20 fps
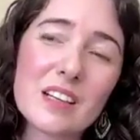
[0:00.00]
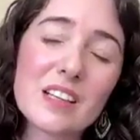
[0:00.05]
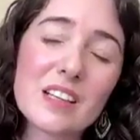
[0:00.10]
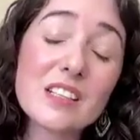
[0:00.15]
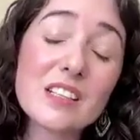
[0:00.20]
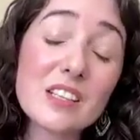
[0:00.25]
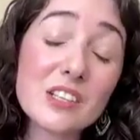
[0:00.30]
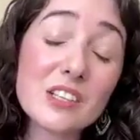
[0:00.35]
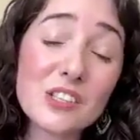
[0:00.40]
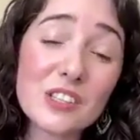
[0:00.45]

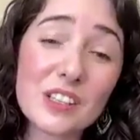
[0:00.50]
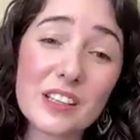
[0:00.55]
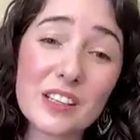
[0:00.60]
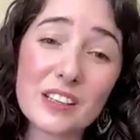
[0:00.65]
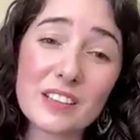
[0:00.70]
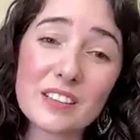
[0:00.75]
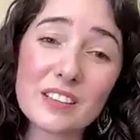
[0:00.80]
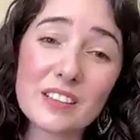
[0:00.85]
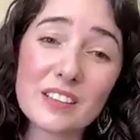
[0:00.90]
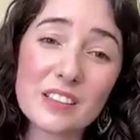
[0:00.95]

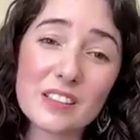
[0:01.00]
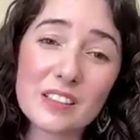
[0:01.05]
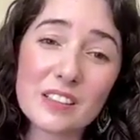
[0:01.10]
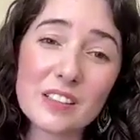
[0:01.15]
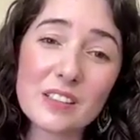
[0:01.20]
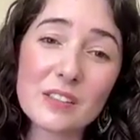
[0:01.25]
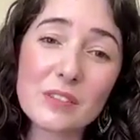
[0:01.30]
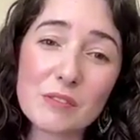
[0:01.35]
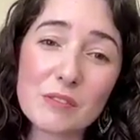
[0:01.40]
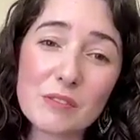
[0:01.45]
conditioning that
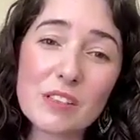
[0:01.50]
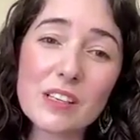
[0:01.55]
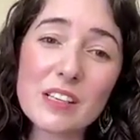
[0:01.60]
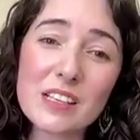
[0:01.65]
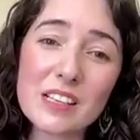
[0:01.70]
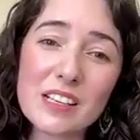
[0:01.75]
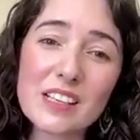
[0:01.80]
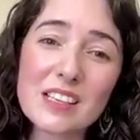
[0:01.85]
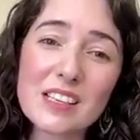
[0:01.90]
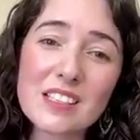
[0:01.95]
can
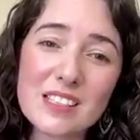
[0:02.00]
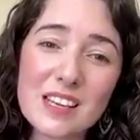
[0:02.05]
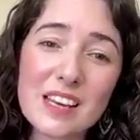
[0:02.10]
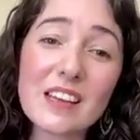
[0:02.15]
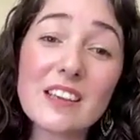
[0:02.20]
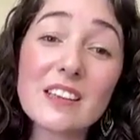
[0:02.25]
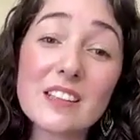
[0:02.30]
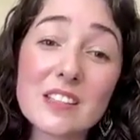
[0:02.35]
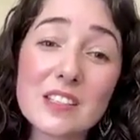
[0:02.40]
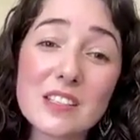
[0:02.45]
really
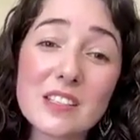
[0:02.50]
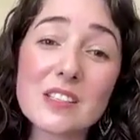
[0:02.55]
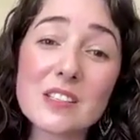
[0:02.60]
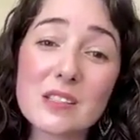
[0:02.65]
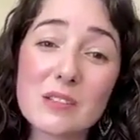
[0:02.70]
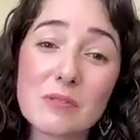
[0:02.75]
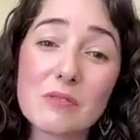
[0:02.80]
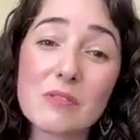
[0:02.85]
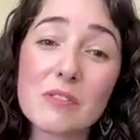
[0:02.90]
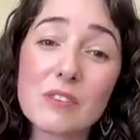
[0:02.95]
stay in the
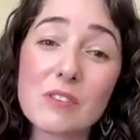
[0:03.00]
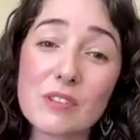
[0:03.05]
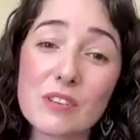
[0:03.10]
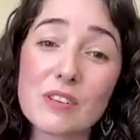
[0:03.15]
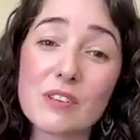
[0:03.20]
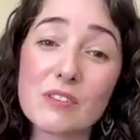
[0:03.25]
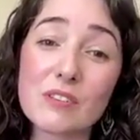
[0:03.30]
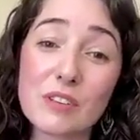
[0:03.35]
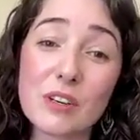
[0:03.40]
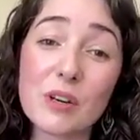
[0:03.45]
system
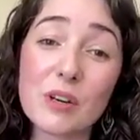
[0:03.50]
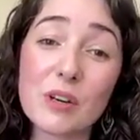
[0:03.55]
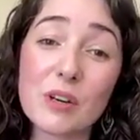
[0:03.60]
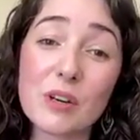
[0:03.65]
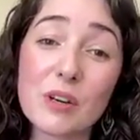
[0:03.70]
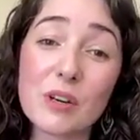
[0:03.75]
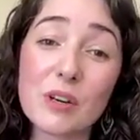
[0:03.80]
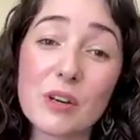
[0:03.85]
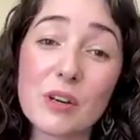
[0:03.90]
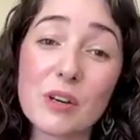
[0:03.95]
for
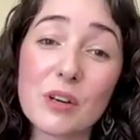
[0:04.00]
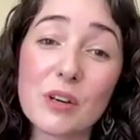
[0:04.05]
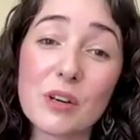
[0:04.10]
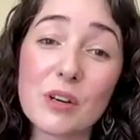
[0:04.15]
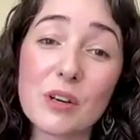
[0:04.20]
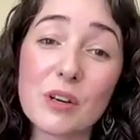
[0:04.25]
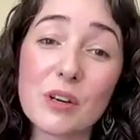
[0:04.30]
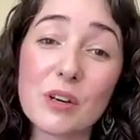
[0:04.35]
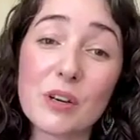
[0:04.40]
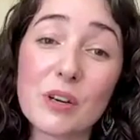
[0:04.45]
quite a long
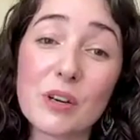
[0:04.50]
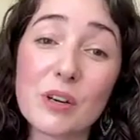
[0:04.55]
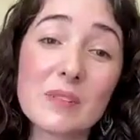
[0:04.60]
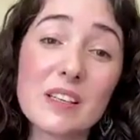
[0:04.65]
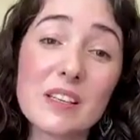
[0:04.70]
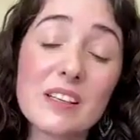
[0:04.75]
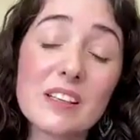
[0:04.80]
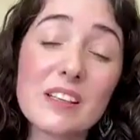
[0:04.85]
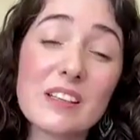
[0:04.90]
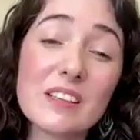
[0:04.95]
time.
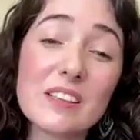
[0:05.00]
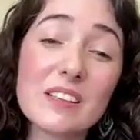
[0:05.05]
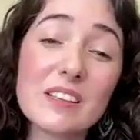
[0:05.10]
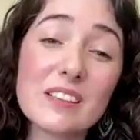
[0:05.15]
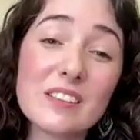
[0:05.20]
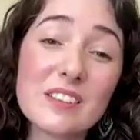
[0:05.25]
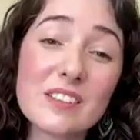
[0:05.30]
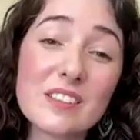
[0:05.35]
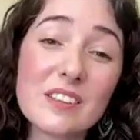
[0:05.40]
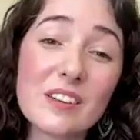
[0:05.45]

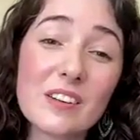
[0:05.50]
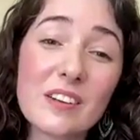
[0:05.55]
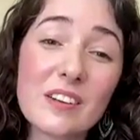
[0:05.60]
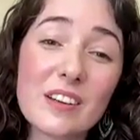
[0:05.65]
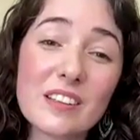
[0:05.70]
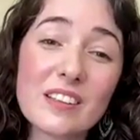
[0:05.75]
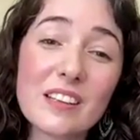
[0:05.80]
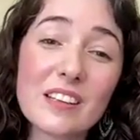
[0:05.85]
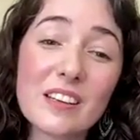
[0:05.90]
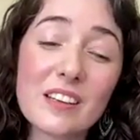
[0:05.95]
So
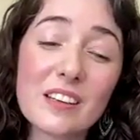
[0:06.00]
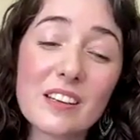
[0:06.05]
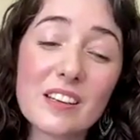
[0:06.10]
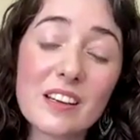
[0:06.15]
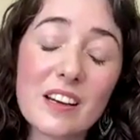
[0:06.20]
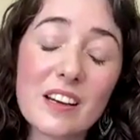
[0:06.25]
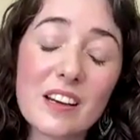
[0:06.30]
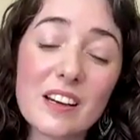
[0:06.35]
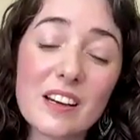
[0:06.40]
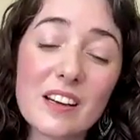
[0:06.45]
I think